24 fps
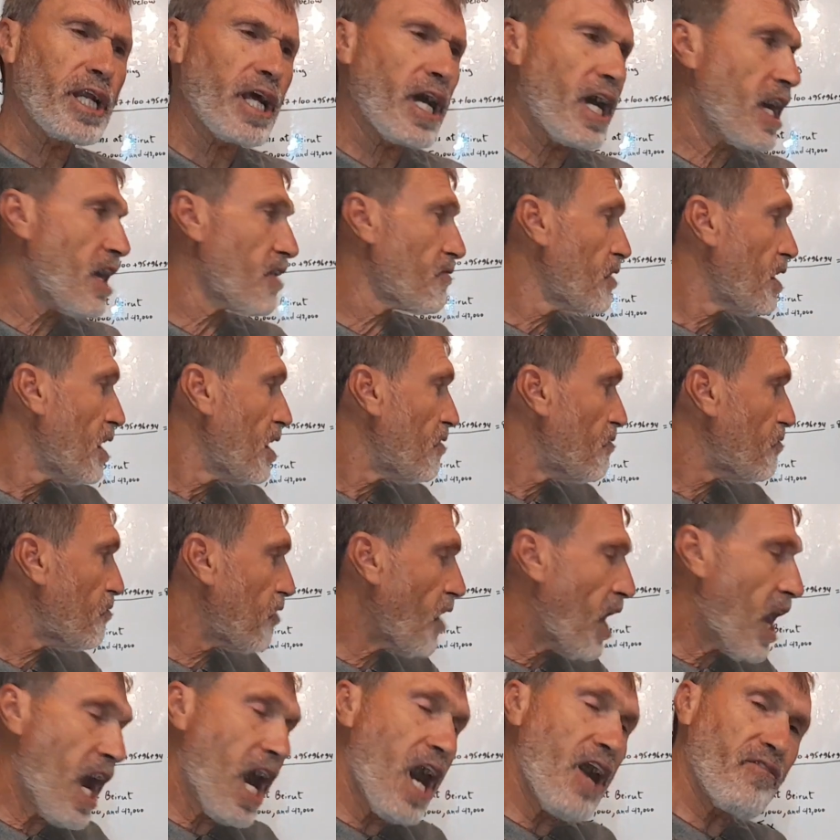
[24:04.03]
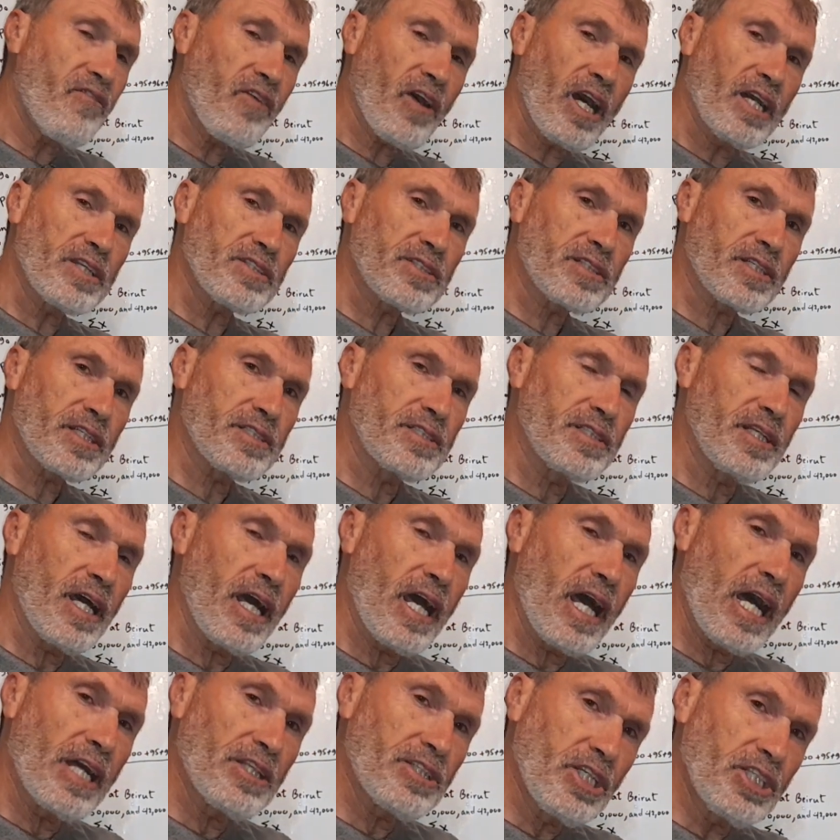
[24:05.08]
to have 500
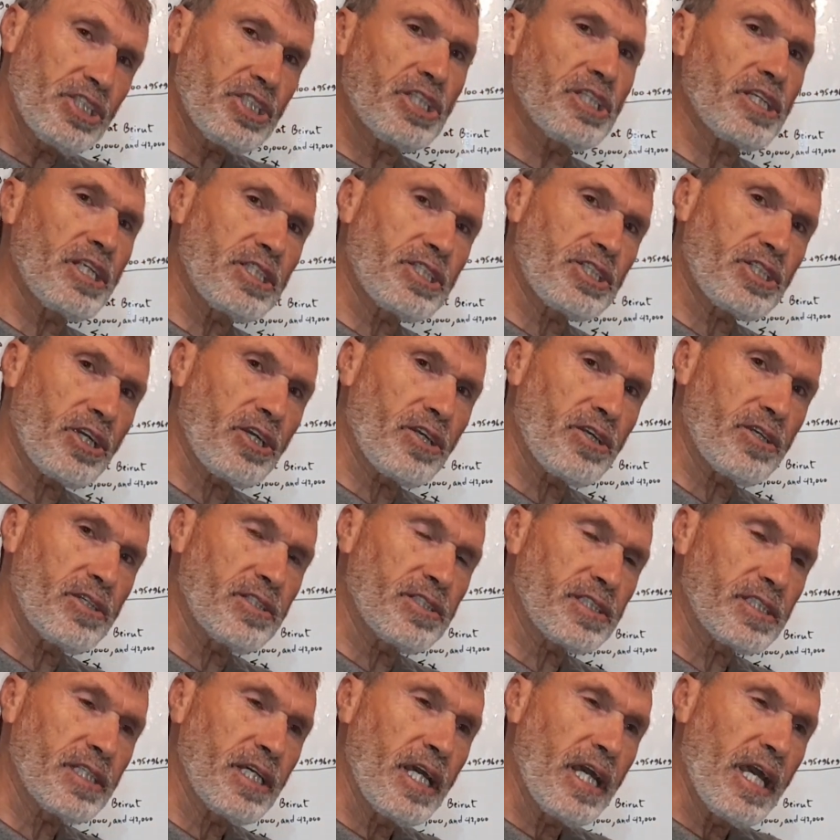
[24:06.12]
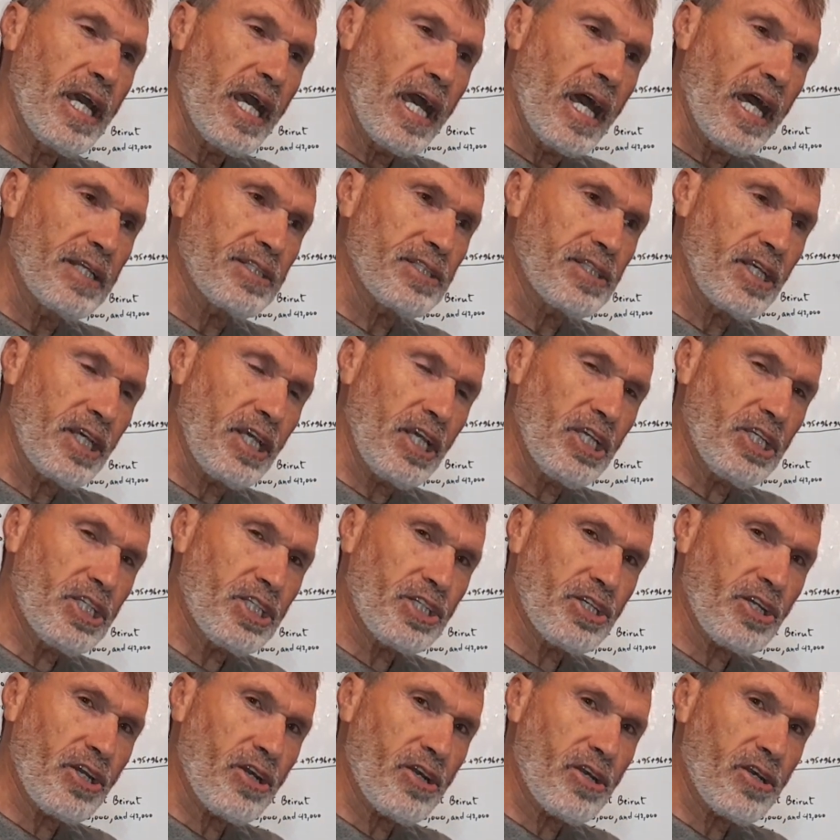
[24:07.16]
additional shares, and each
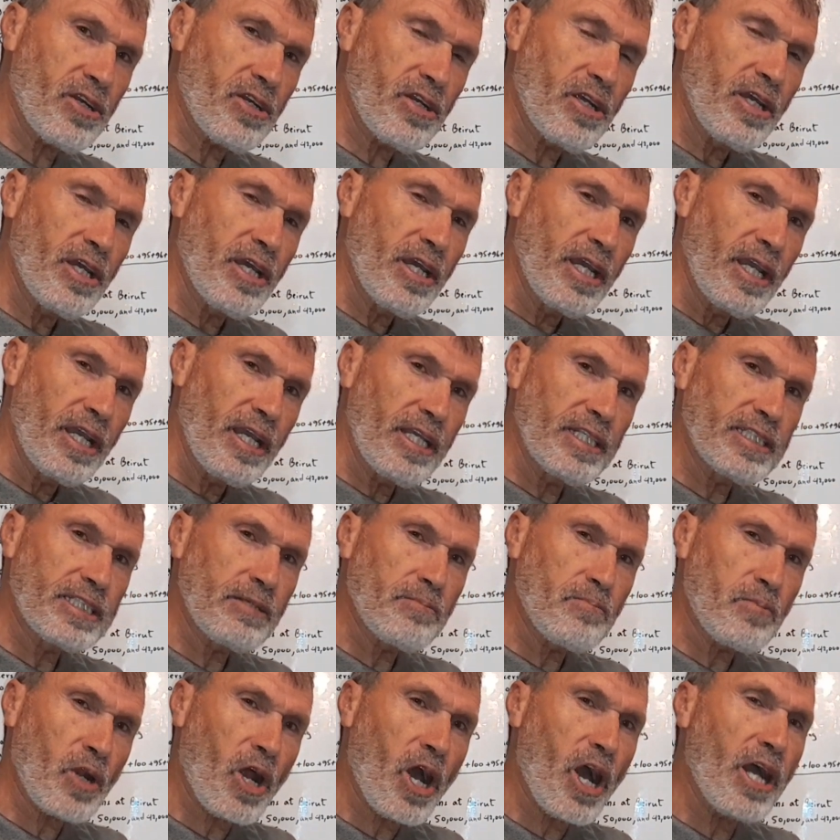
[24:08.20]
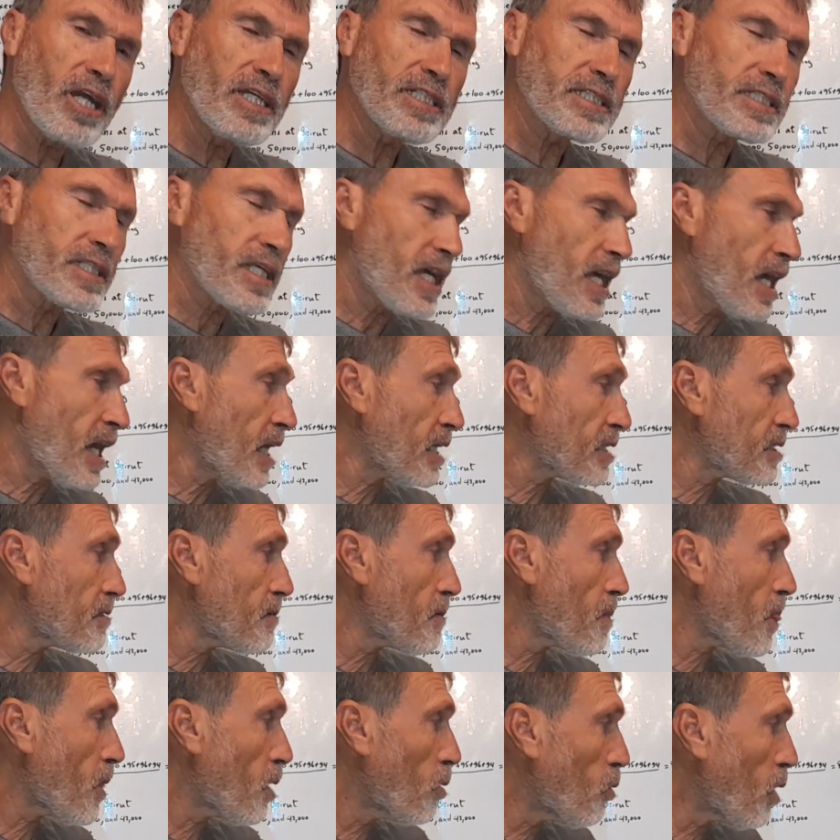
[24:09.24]
share is priced at
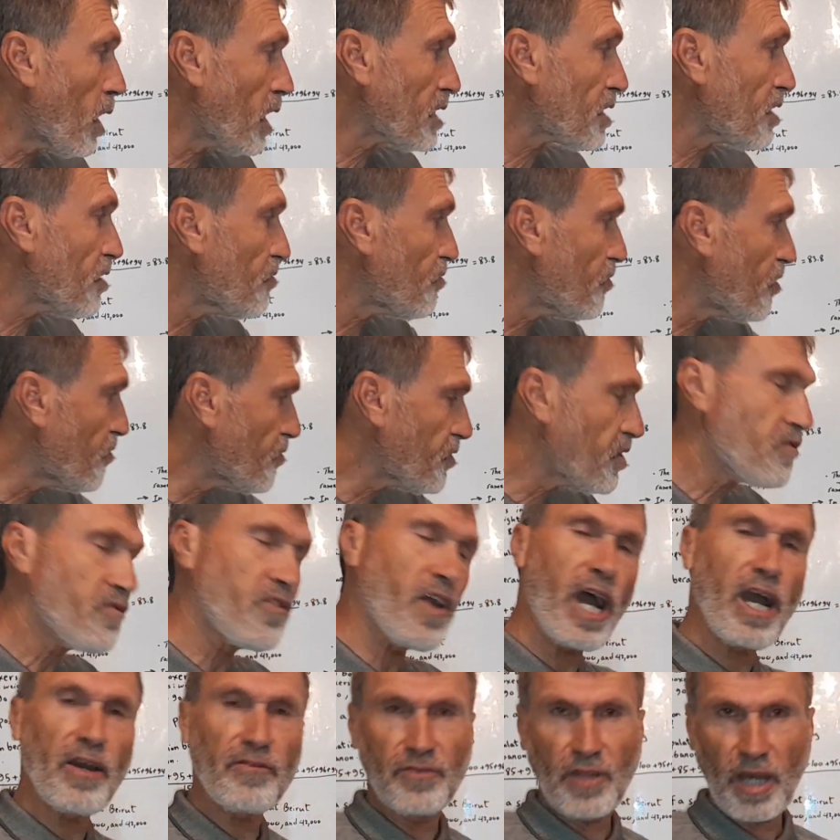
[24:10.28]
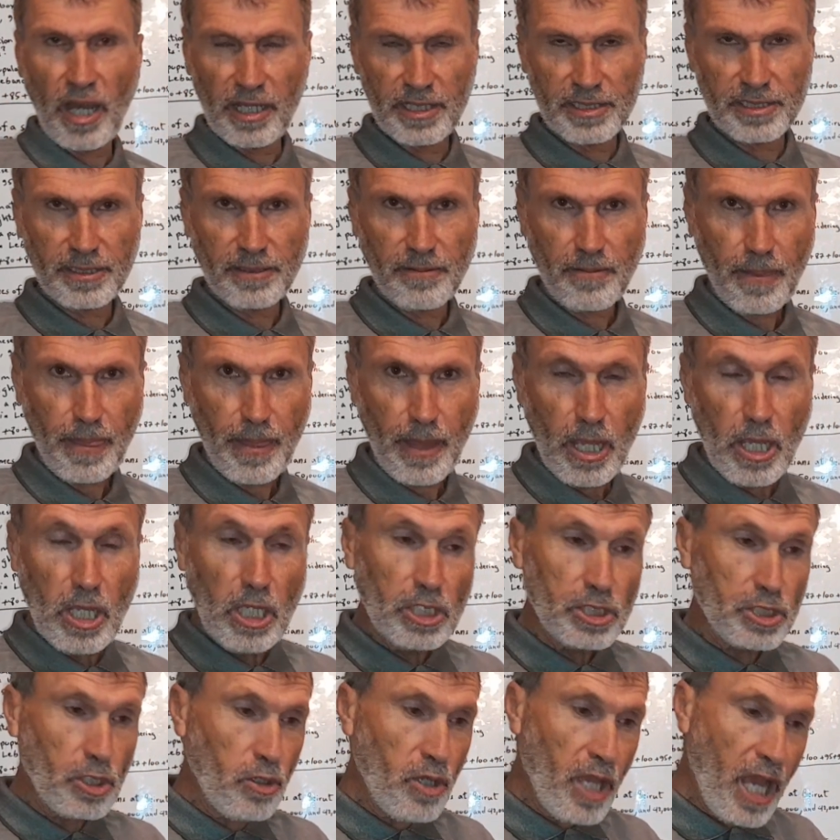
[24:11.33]
what? $55.
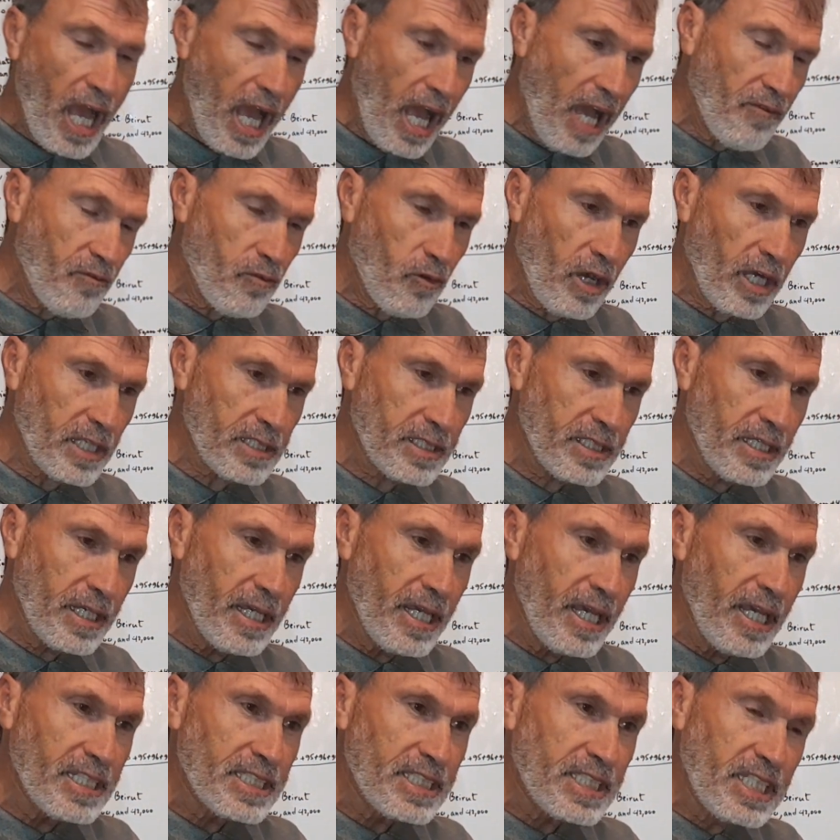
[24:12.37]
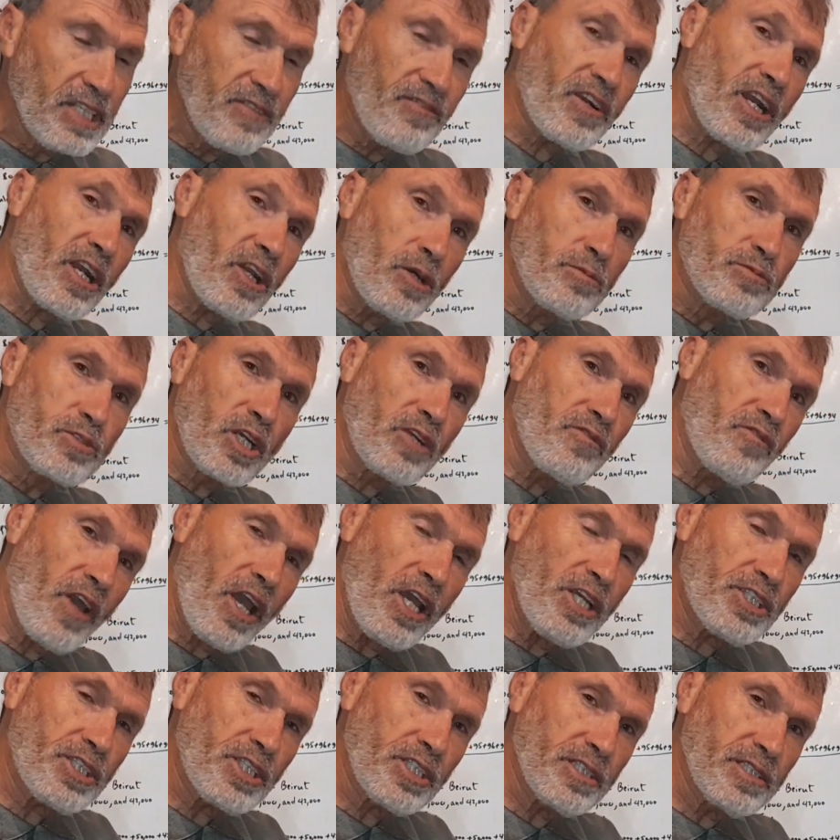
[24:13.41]
So you have what? Several
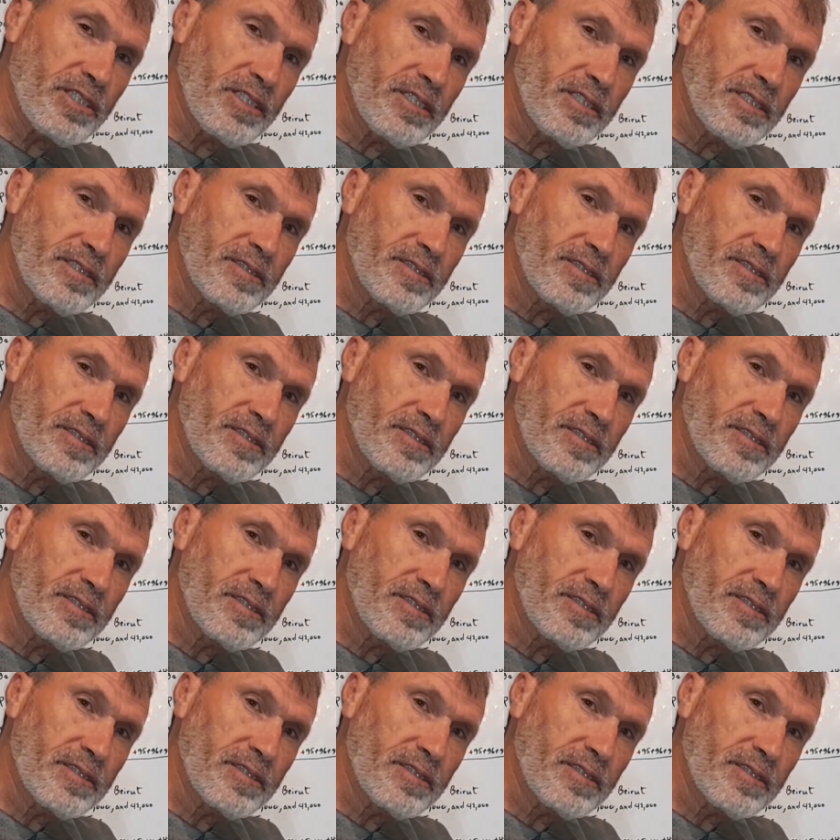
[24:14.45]
observations,